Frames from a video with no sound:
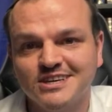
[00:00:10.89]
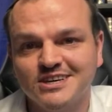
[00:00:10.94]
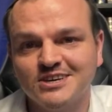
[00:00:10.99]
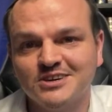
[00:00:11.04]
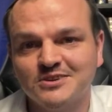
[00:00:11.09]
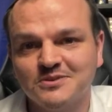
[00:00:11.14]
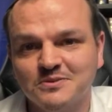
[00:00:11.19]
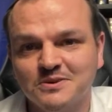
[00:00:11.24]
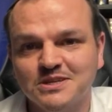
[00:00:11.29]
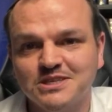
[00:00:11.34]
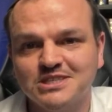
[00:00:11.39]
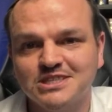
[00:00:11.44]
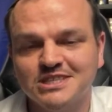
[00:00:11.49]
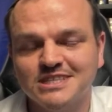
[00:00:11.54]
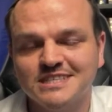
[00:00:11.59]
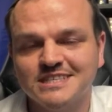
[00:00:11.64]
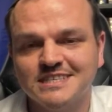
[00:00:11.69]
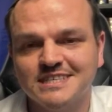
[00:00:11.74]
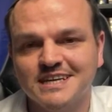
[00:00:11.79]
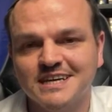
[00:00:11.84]
which
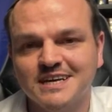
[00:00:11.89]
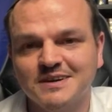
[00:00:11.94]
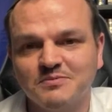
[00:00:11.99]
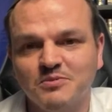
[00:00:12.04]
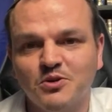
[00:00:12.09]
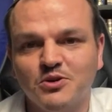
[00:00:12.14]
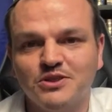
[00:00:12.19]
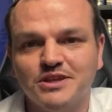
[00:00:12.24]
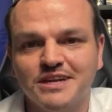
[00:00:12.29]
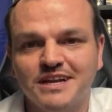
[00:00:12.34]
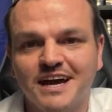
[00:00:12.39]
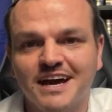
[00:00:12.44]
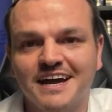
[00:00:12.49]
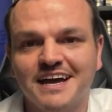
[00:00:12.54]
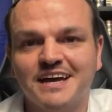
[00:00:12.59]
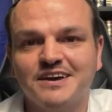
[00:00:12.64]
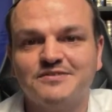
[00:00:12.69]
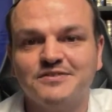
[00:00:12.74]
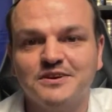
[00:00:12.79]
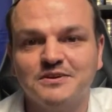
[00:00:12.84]
is more than I
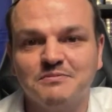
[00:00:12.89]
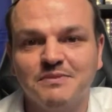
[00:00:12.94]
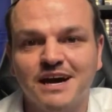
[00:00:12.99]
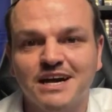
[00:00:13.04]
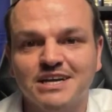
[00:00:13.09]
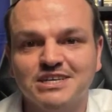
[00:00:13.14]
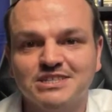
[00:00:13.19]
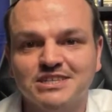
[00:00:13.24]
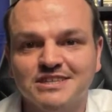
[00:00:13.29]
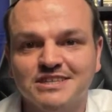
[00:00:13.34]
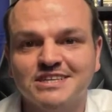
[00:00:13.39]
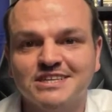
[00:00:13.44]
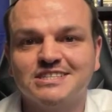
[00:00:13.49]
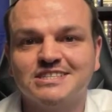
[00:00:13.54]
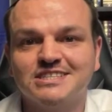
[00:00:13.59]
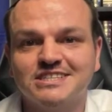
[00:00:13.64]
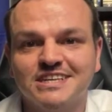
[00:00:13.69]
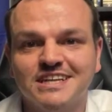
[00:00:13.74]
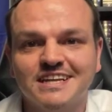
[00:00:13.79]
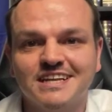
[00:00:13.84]
ever imagined
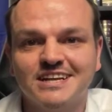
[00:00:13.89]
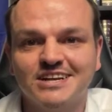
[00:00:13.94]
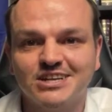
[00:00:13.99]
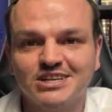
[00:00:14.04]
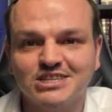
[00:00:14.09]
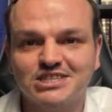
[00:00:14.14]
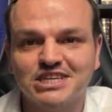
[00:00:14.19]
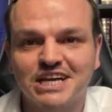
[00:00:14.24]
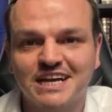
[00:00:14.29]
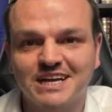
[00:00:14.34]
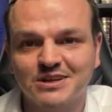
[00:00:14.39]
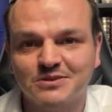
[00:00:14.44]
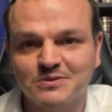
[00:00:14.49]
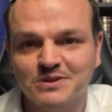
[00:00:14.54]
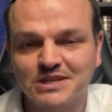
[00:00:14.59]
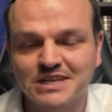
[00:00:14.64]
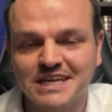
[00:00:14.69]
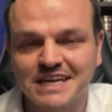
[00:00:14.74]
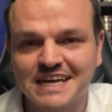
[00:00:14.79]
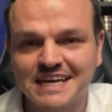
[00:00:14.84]
this little channel will
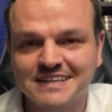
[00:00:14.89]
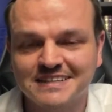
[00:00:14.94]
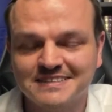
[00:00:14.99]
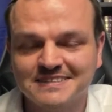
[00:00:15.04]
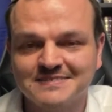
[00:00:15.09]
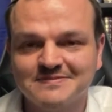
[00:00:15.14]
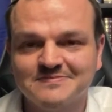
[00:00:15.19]
get.